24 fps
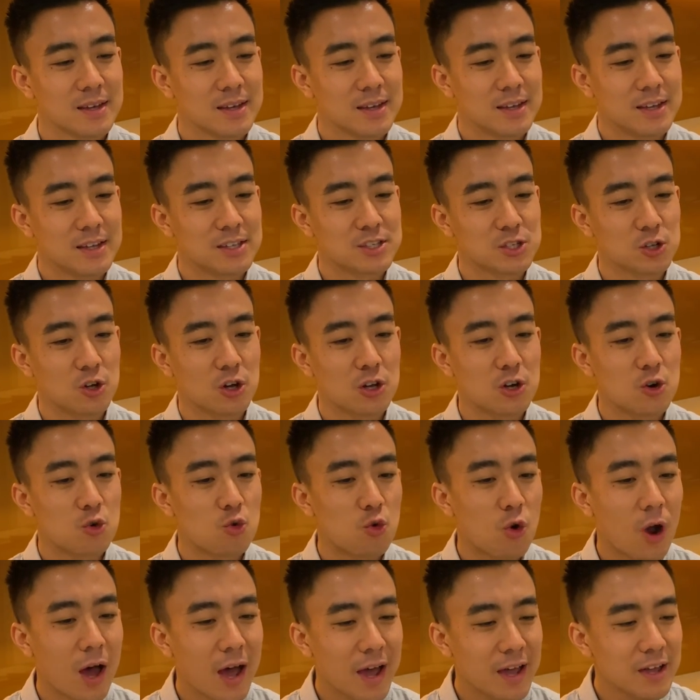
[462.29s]
It's got a
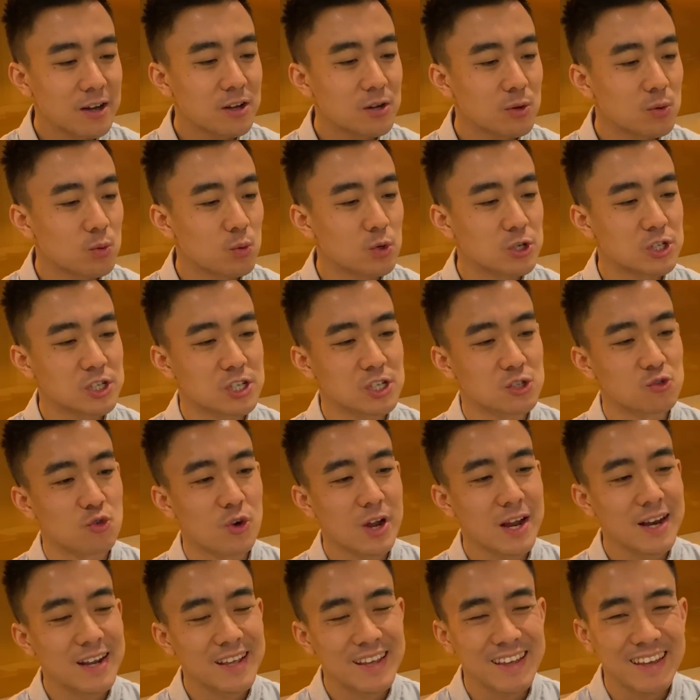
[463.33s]
ride which is
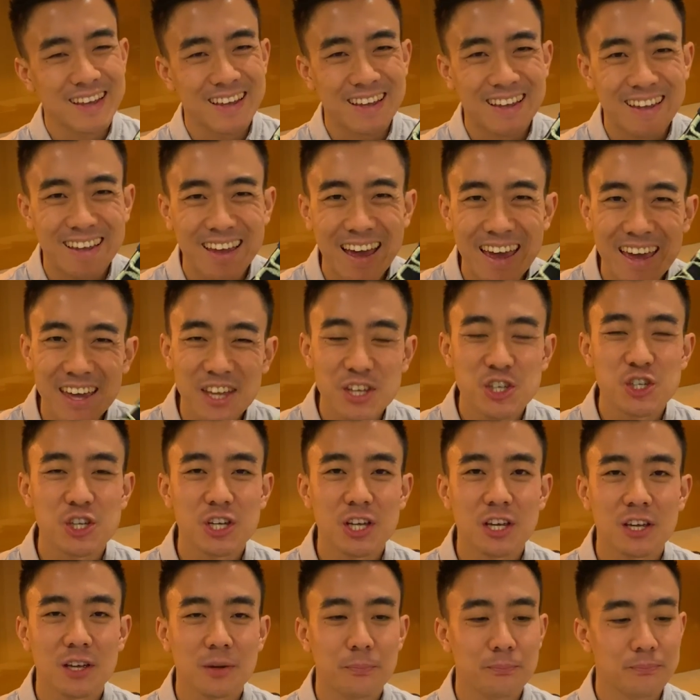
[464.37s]
really
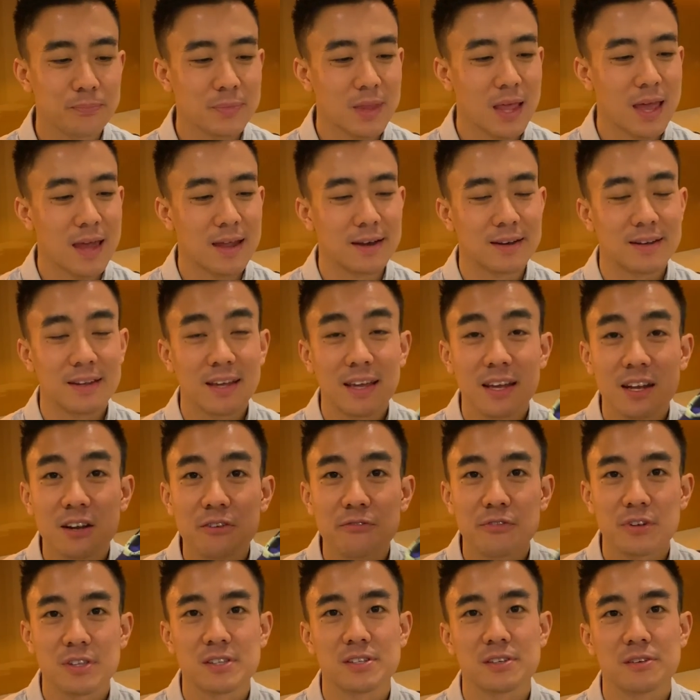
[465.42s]
engaging and
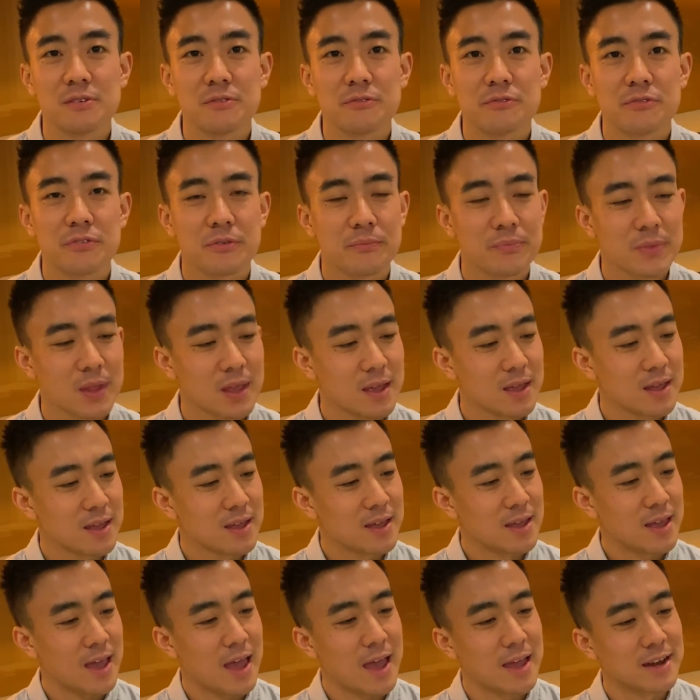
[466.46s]
innovative,
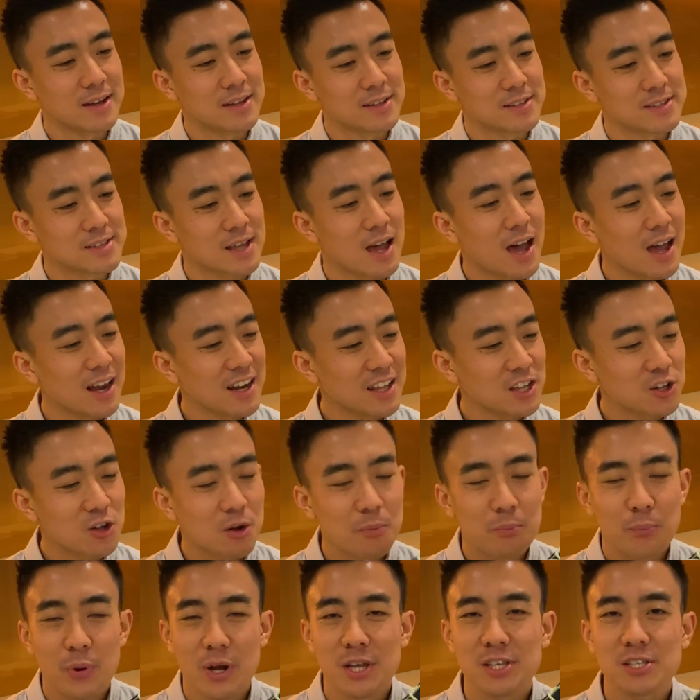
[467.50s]
and its highly
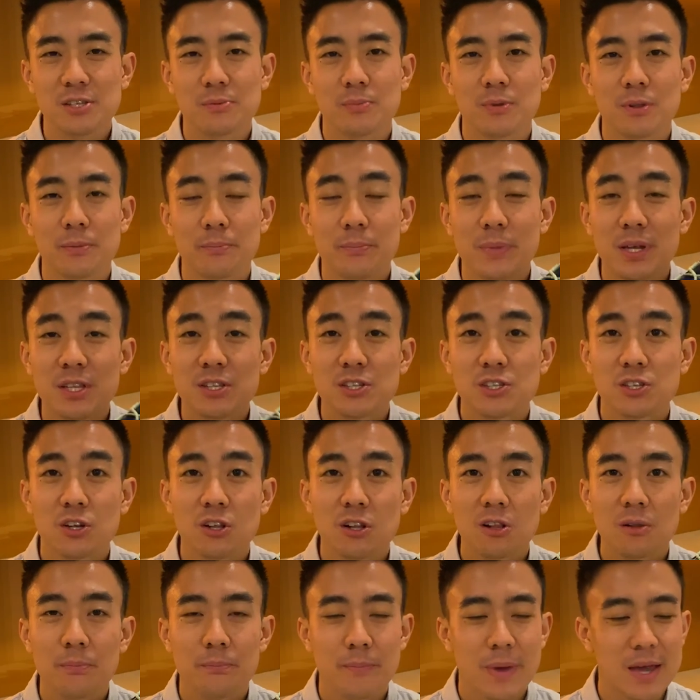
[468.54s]
compressible
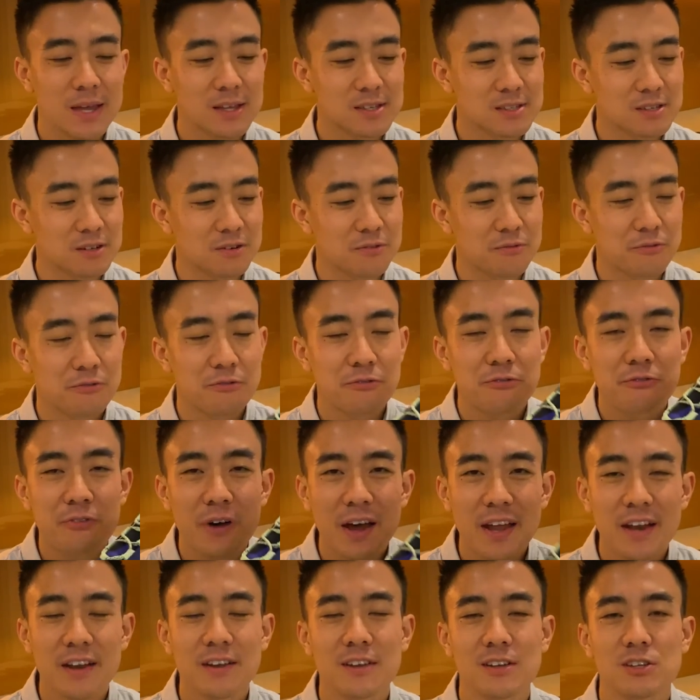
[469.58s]
midsole makes it
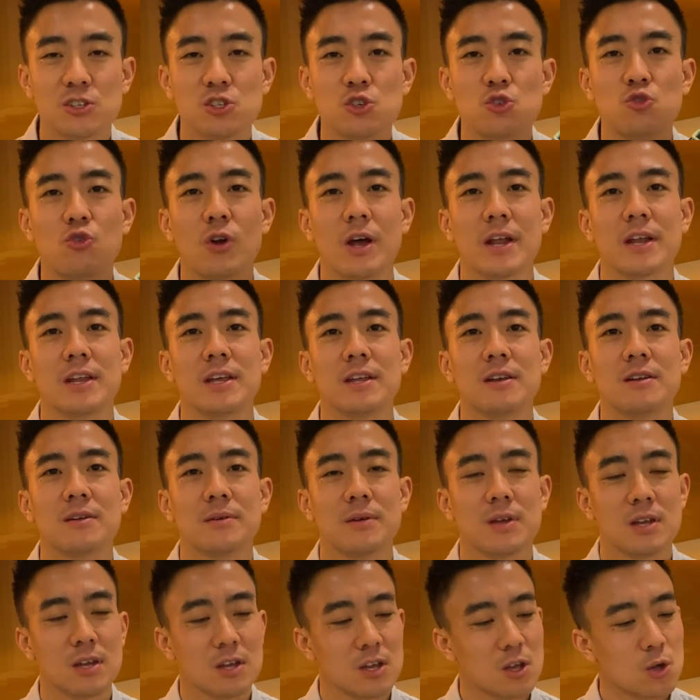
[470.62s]
fun to run
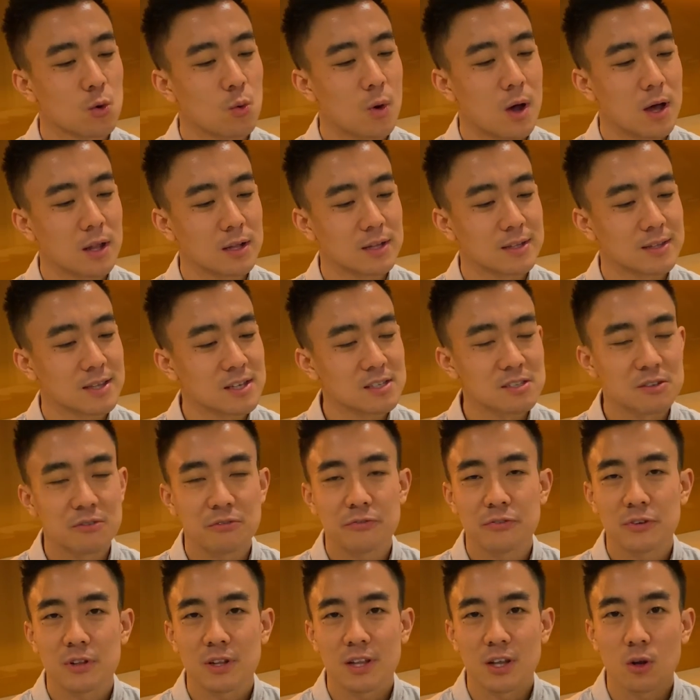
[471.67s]
in, while it doesn't
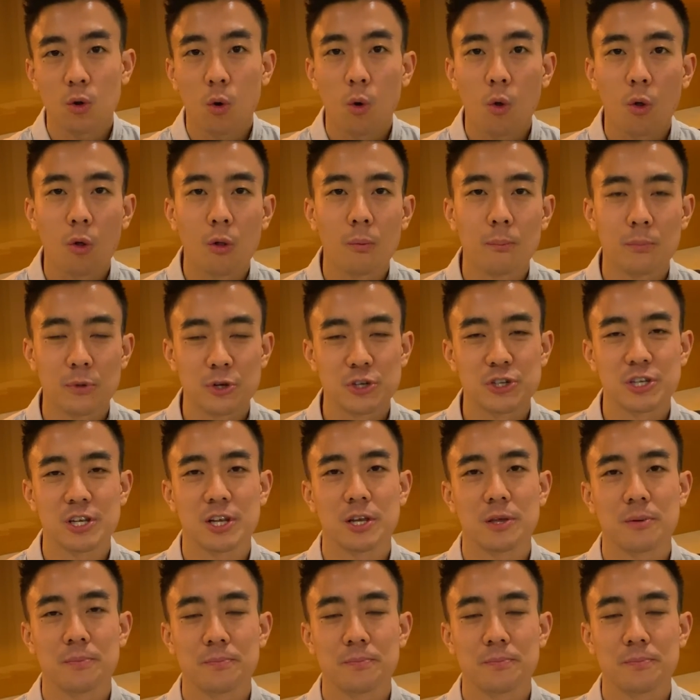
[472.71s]
feel at all mushy.